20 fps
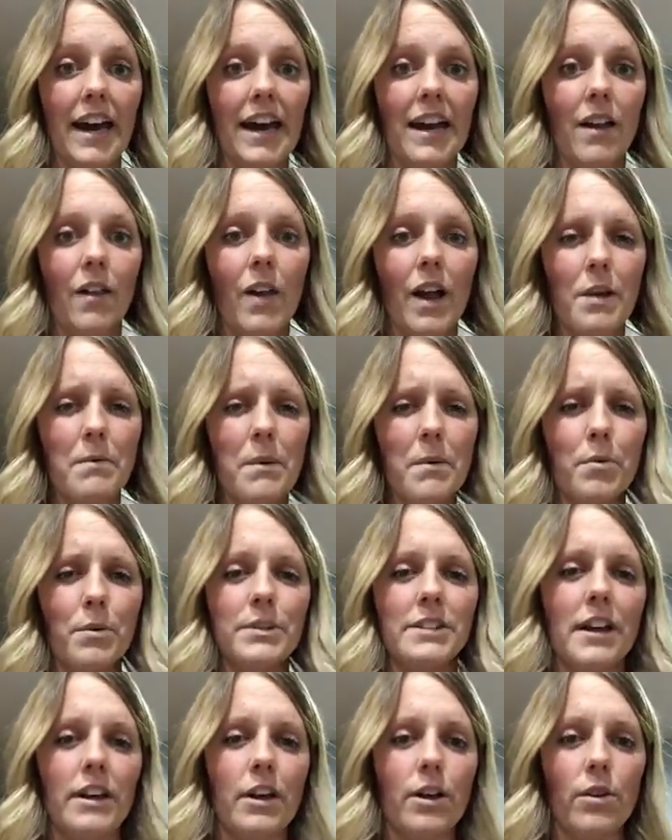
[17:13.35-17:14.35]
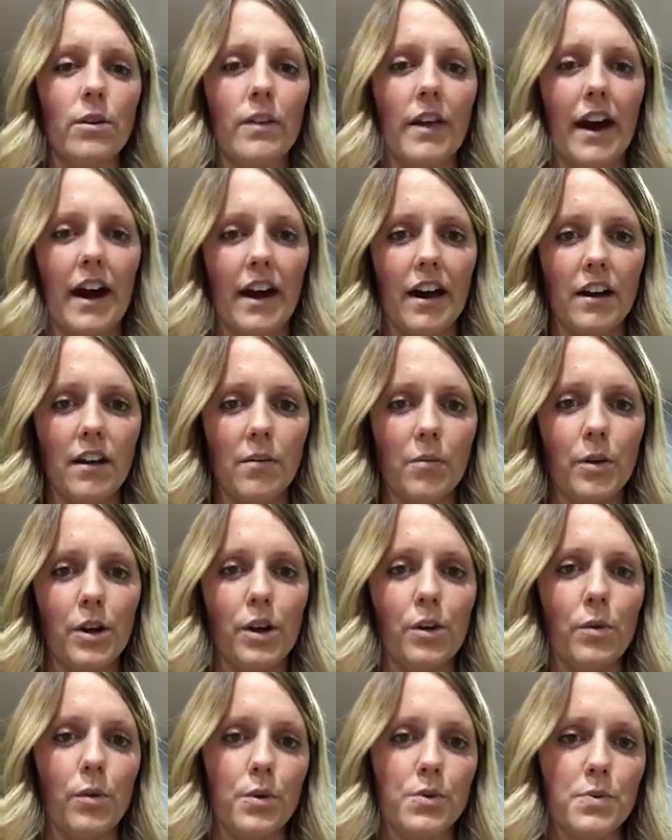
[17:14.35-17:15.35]
And a lot of people tell you that when
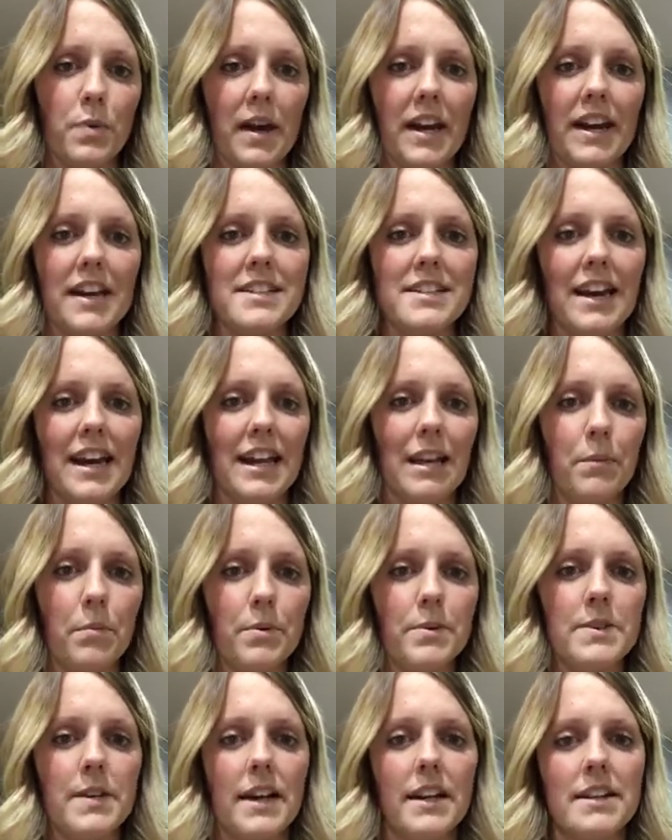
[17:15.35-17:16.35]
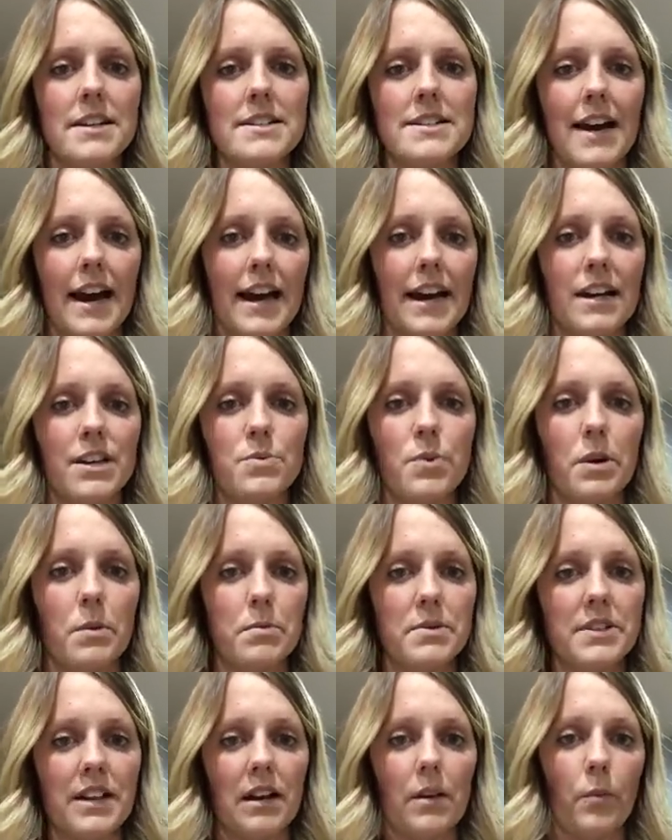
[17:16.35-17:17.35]
you lose weight, it's 80% diet,
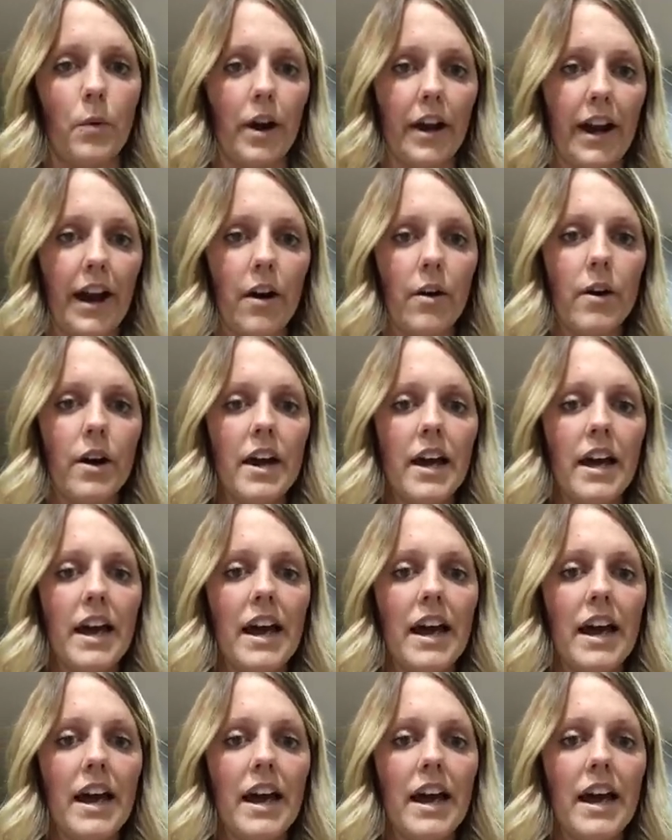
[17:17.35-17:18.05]
20% in workout.